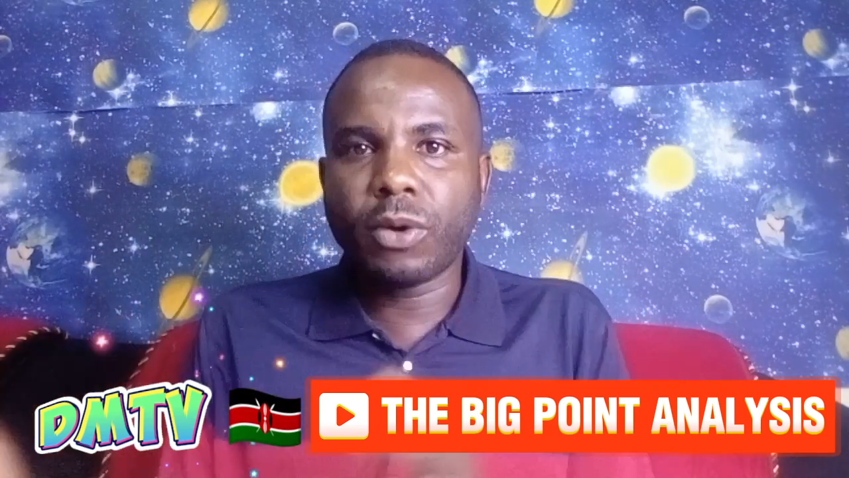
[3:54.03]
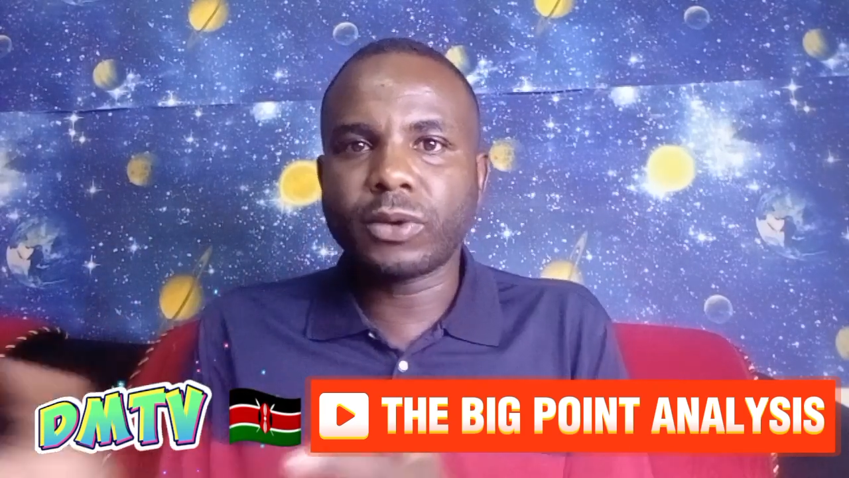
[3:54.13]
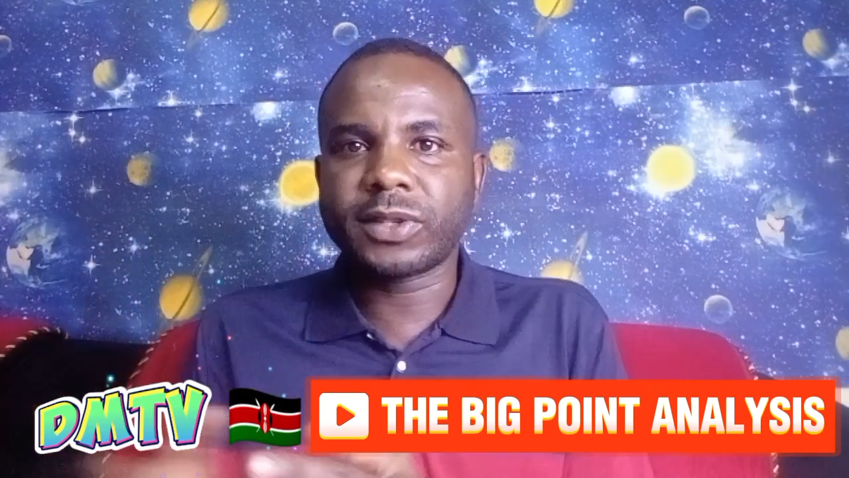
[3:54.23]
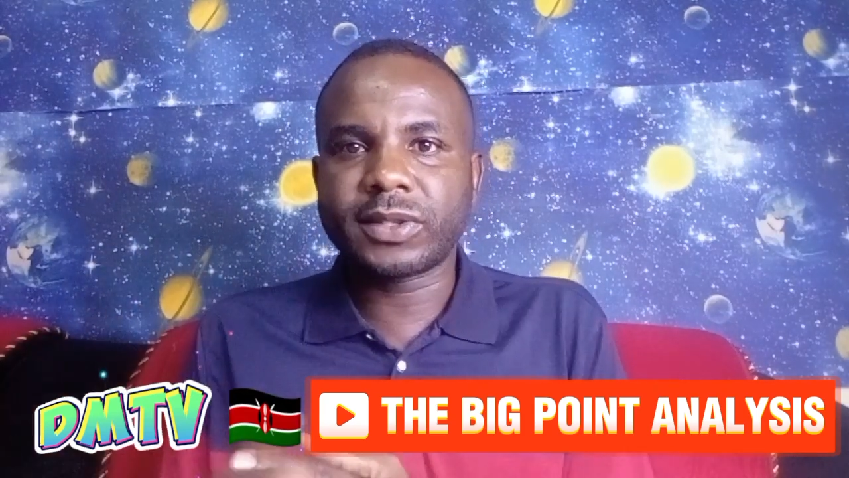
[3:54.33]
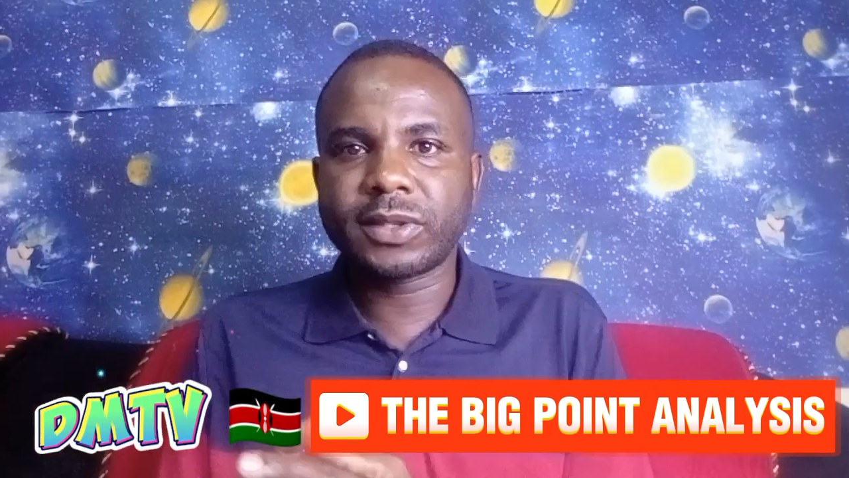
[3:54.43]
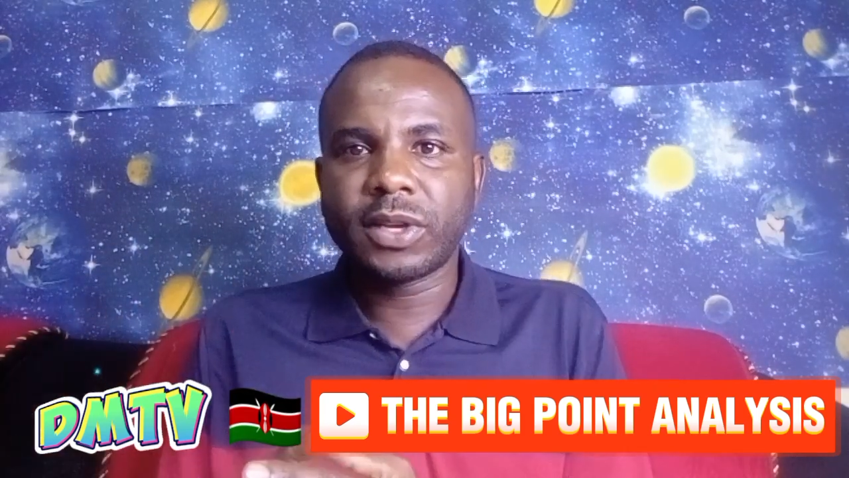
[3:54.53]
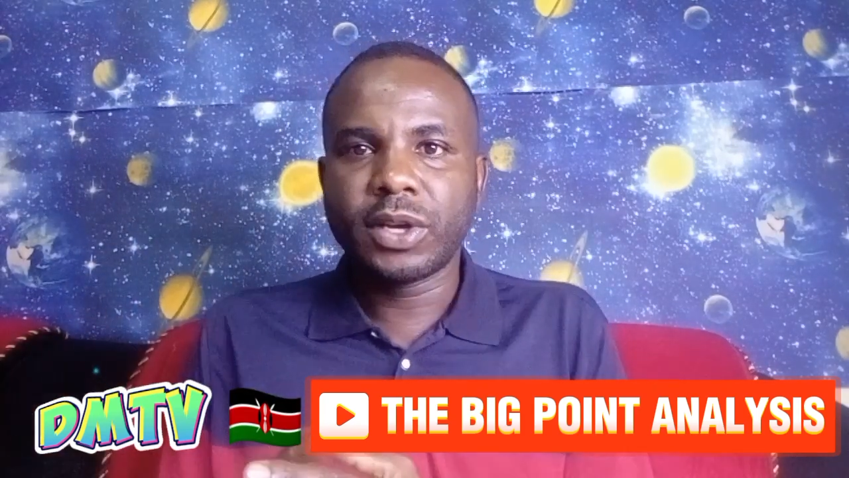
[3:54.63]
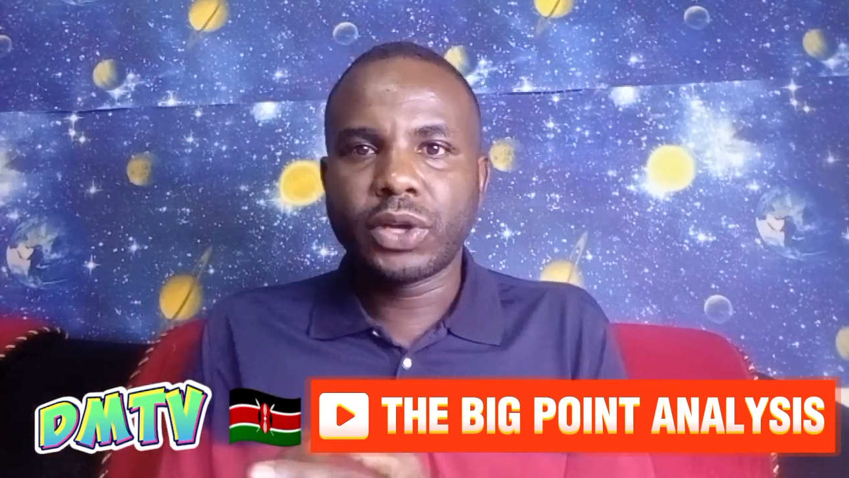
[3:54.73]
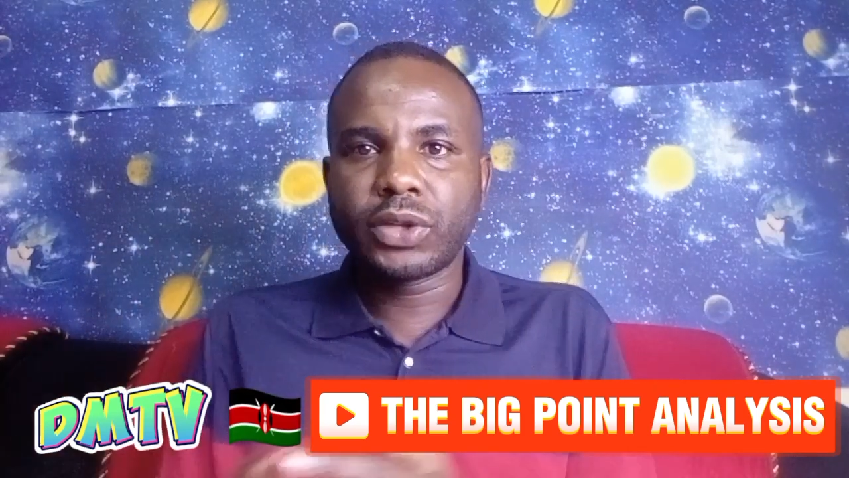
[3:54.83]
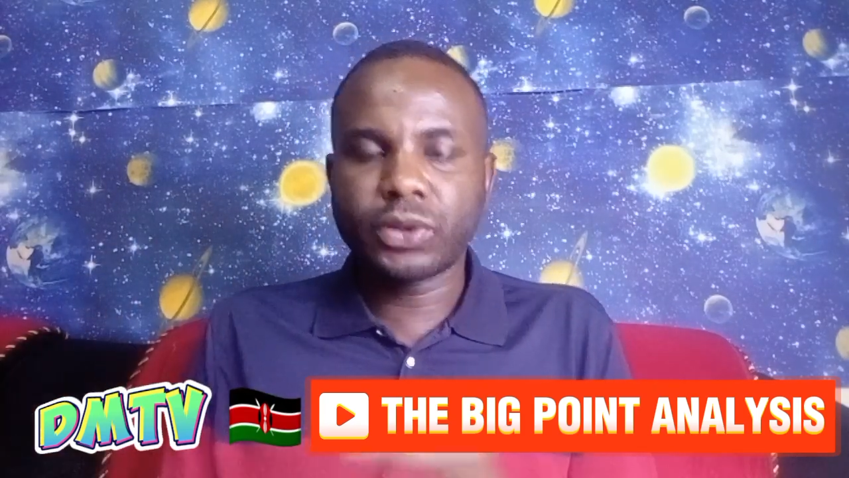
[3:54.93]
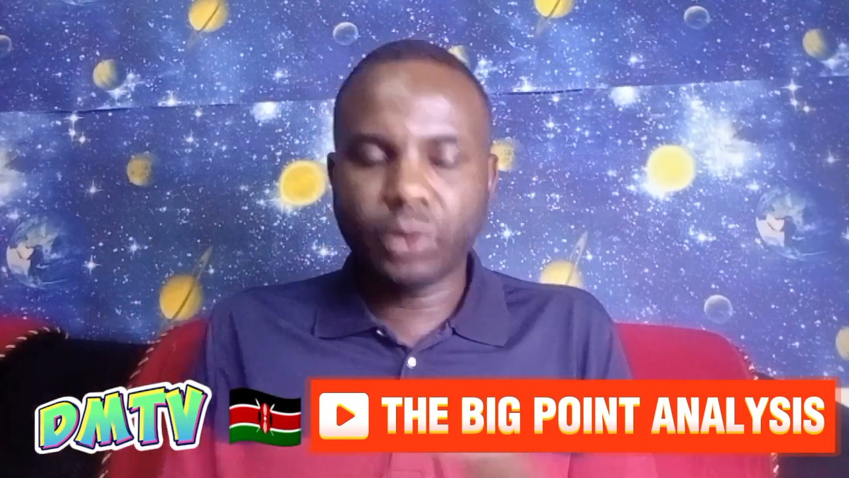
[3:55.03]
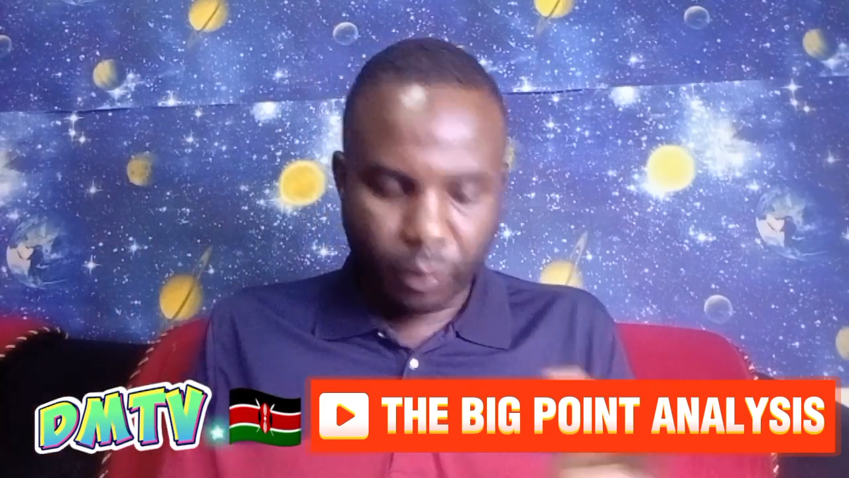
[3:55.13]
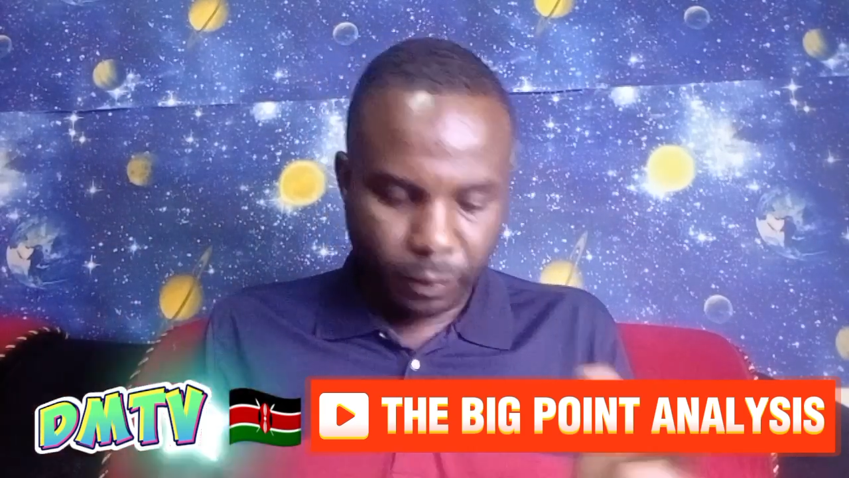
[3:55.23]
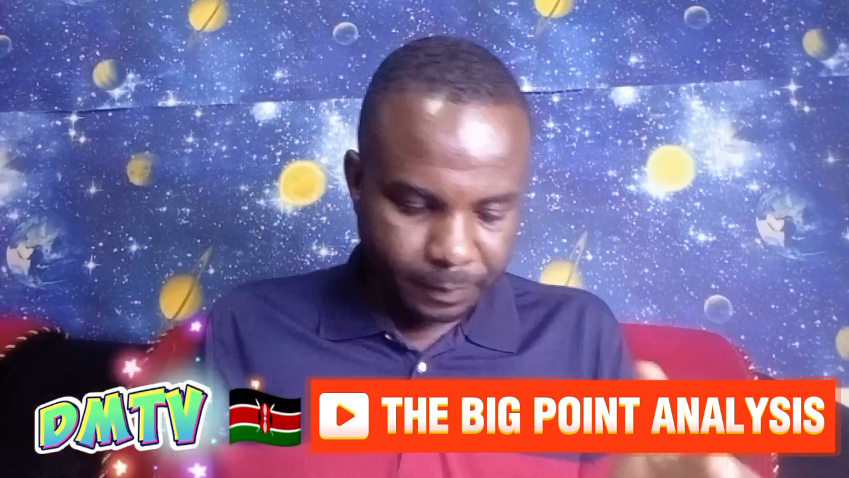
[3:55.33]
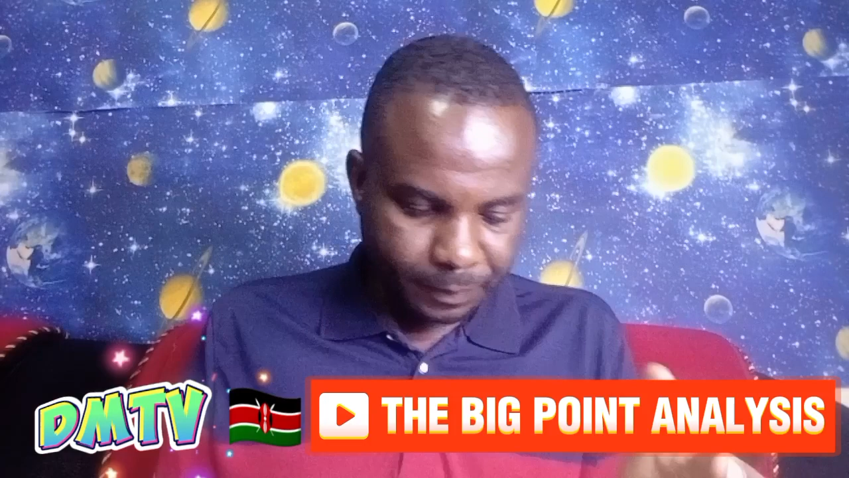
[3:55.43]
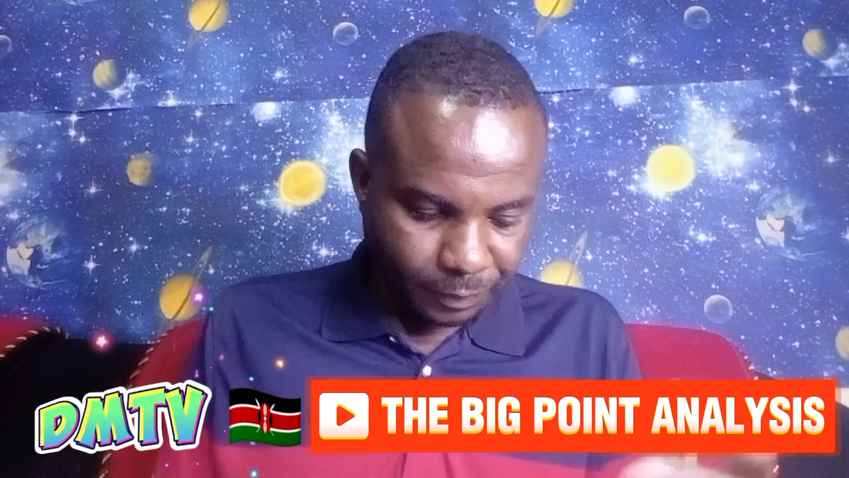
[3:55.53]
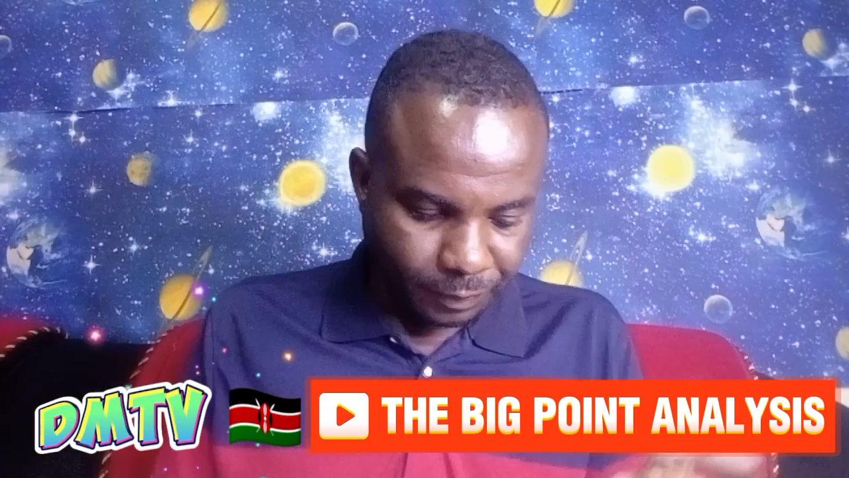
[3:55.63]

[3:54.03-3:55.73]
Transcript: cause. So,